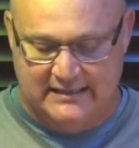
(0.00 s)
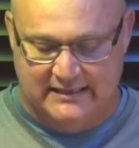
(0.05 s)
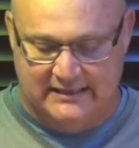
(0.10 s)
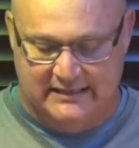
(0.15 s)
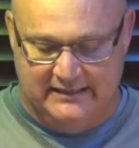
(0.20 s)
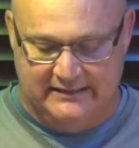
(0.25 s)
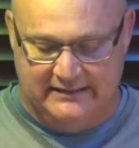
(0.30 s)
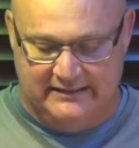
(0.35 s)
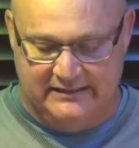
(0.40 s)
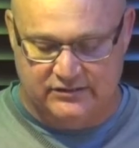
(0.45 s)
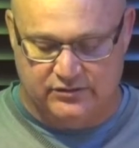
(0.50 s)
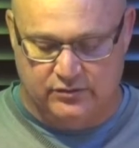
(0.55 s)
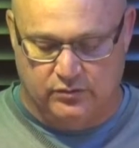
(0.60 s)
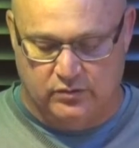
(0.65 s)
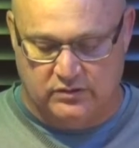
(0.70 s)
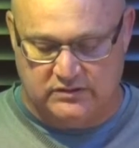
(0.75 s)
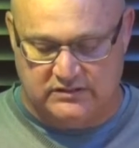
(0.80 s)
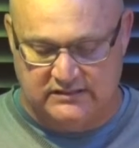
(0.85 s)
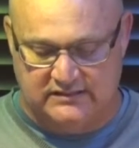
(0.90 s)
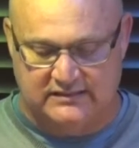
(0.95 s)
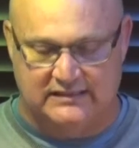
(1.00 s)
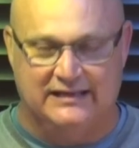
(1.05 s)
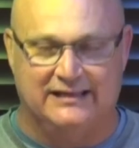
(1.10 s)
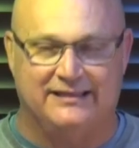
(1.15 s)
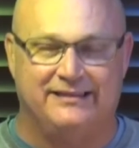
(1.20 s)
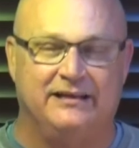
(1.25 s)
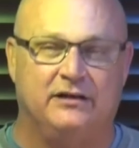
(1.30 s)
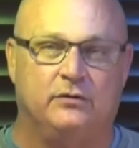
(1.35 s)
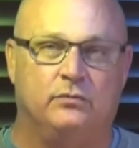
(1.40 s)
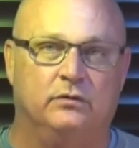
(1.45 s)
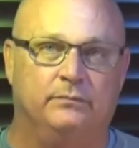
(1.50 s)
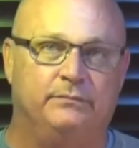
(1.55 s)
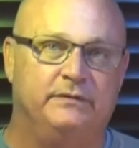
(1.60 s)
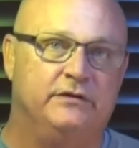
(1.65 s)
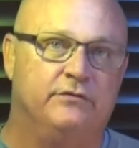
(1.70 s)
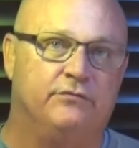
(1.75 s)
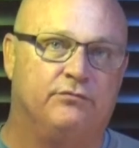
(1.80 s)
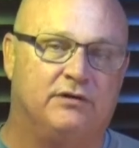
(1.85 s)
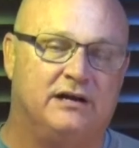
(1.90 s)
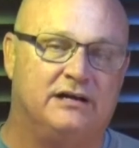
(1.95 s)
And these are horses that I think will
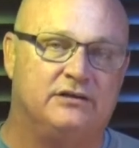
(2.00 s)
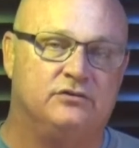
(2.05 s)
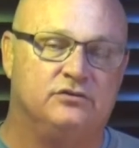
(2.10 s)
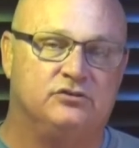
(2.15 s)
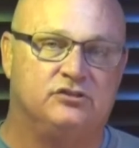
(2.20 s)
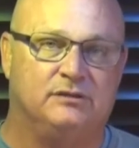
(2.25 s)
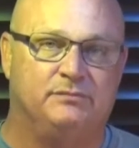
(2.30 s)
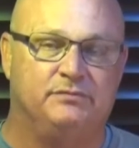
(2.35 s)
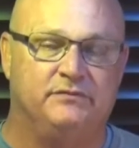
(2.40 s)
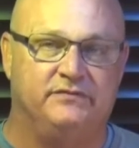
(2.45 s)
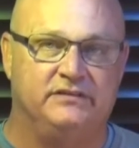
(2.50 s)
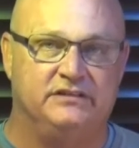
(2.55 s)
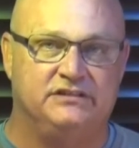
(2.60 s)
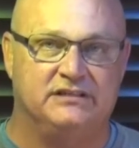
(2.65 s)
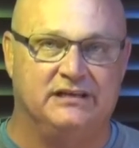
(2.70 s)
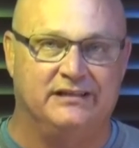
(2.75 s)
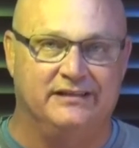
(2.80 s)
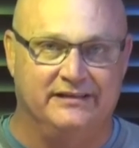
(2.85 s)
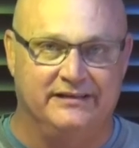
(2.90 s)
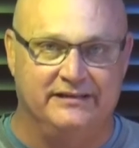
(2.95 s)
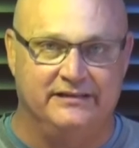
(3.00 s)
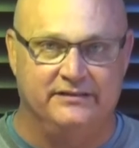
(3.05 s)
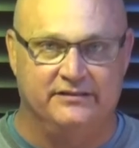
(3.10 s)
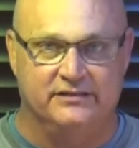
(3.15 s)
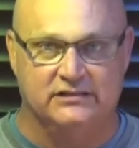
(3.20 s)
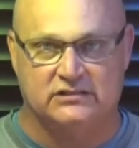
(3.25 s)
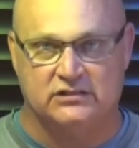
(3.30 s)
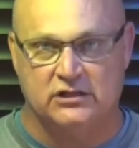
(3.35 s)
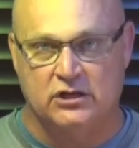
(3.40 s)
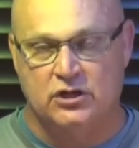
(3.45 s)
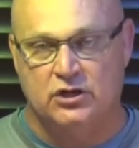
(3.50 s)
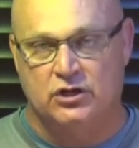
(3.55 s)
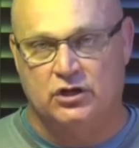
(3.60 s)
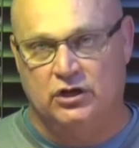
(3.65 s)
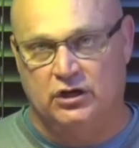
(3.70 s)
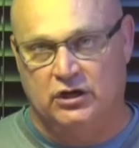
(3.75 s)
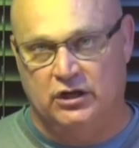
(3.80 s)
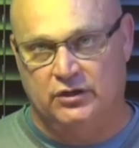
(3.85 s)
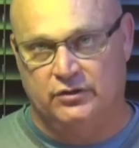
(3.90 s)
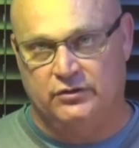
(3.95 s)
be right on top of each other in this
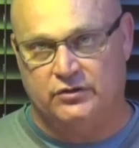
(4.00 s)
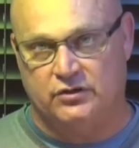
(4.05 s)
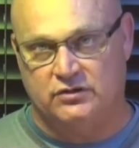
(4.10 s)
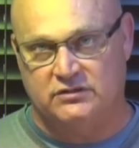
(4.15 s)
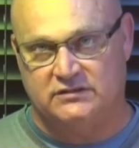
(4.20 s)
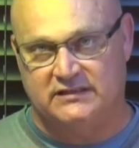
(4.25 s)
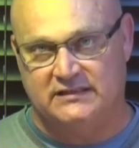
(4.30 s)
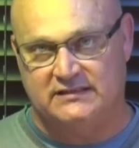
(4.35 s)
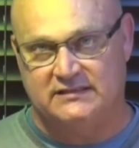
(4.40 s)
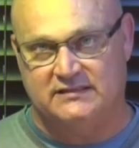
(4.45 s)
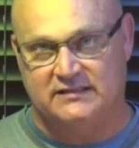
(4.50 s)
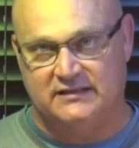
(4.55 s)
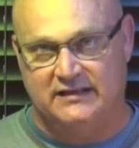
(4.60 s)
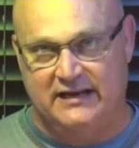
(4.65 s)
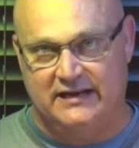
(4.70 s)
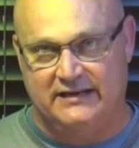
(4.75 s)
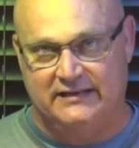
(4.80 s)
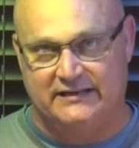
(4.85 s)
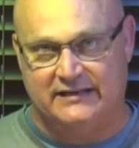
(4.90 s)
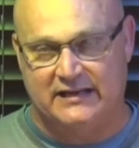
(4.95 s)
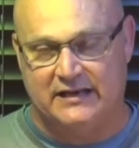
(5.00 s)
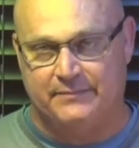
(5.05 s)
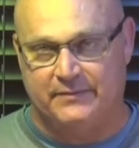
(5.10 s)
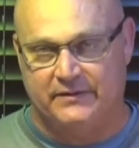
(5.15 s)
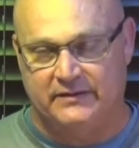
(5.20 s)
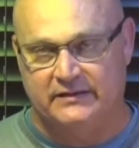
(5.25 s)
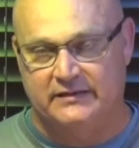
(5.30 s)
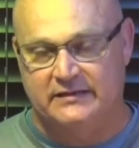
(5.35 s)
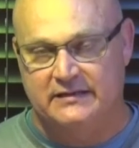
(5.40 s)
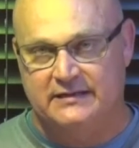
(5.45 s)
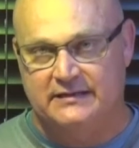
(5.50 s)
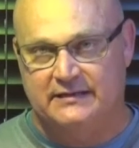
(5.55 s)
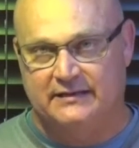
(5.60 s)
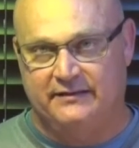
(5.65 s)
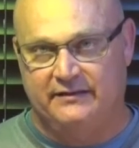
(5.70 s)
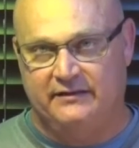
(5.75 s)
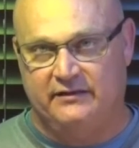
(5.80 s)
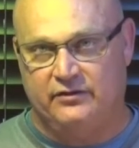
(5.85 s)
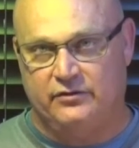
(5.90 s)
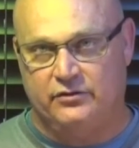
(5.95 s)
low contested handicap. And I
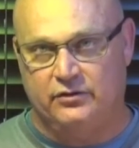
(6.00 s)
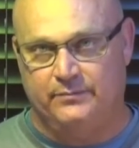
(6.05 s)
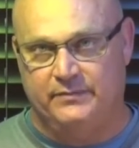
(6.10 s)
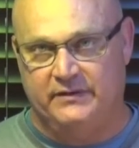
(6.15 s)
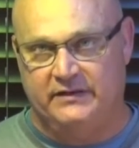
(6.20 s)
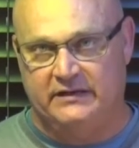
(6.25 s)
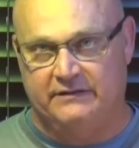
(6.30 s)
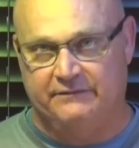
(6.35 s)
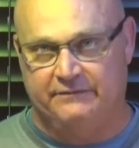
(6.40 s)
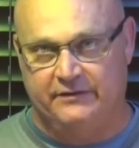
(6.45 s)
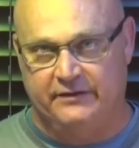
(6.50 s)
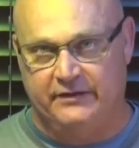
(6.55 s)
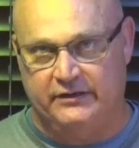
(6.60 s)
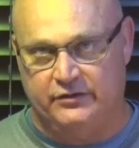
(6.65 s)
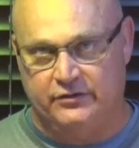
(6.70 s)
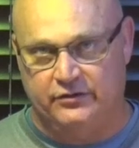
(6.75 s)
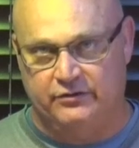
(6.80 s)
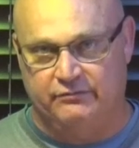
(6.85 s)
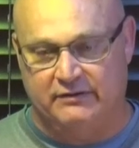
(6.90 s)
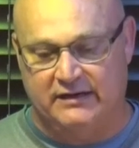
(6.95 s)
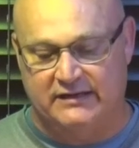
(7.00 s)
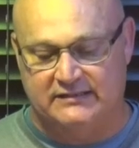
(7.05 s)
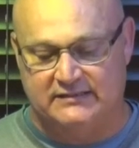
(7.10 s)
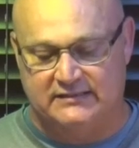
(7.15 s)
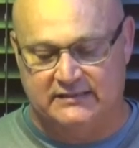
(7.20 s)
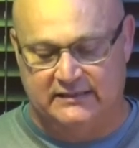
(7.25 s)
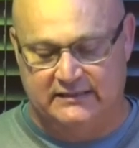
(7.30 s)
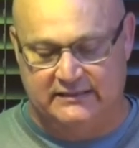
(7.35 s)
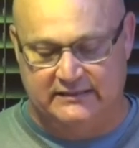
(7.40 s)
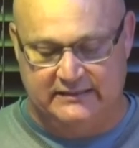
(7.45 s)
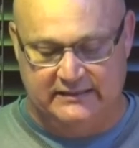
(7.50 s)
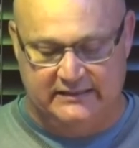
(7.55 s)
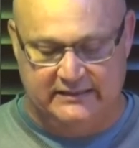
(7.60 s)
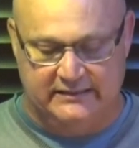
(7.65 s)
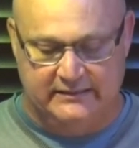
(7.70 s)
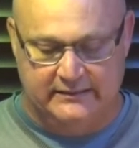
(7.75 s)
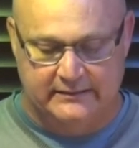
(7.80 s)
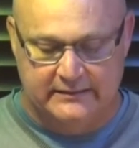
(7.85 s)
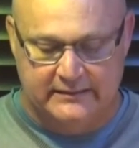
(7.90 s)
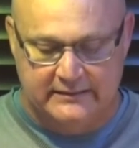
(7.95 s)
think it could be a very good race indeed.